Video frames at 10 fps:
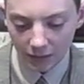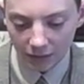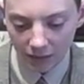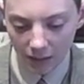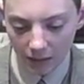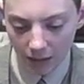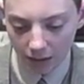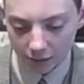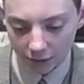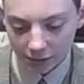You got
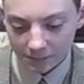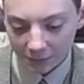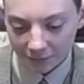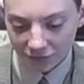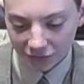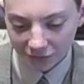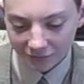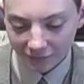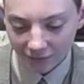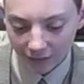a John Bones
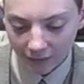Jones